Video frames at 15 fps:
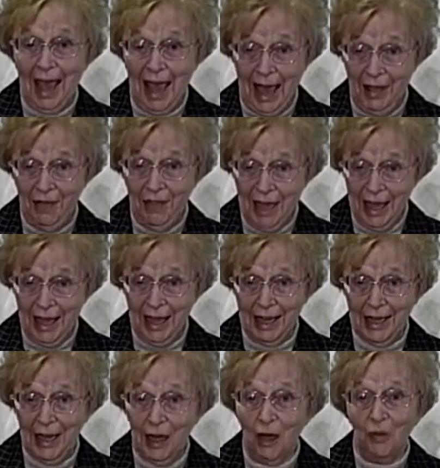And
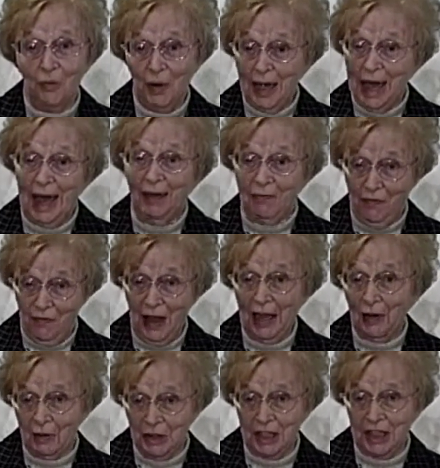then we have
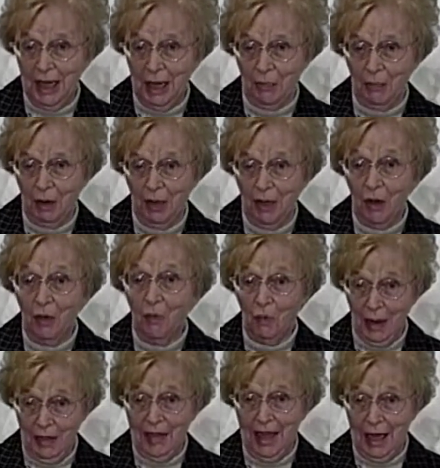fellowship
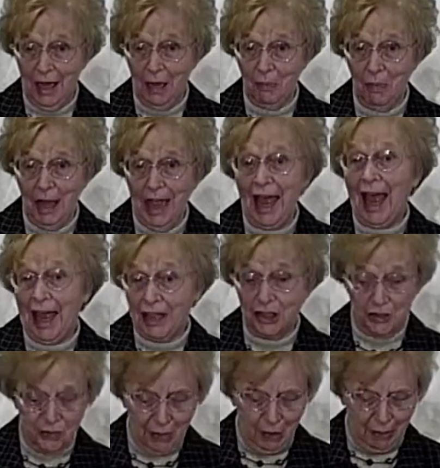with Him as
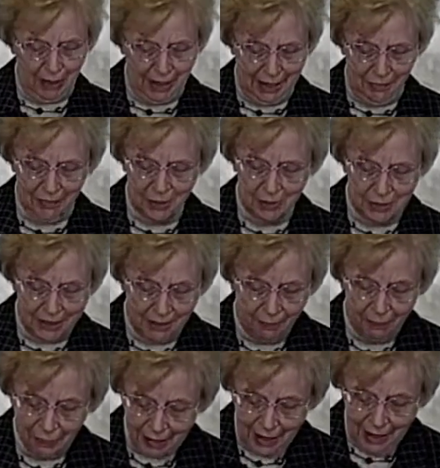true believers.
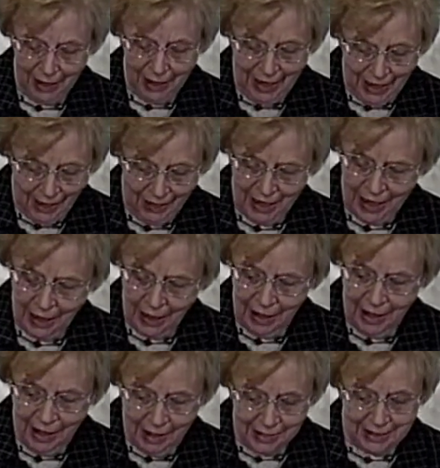Then,
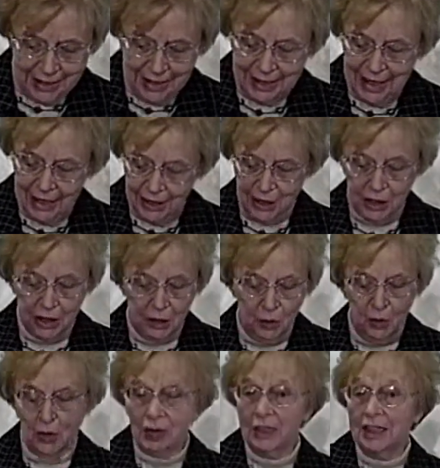since He's a
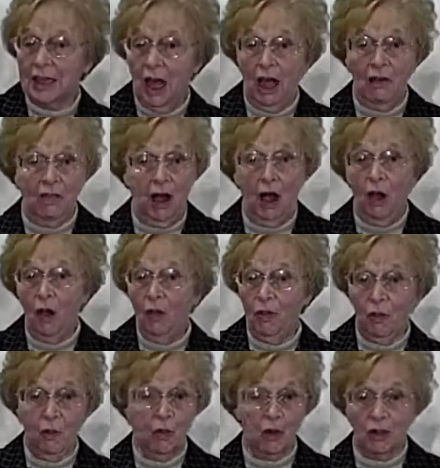source of all
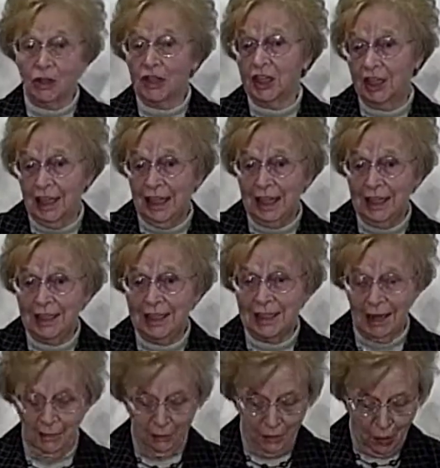the world's goods,
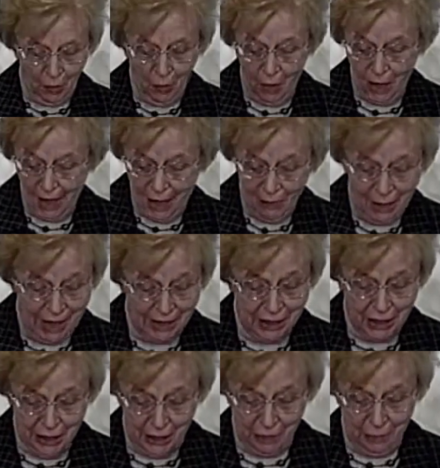what am I
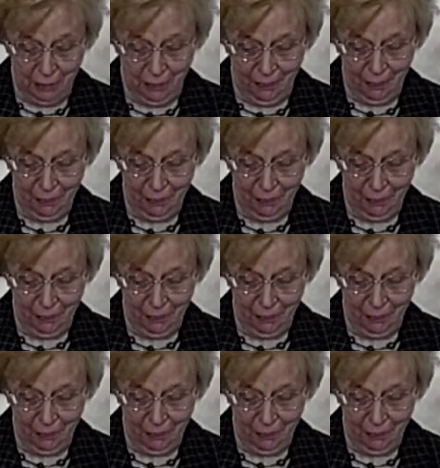to do?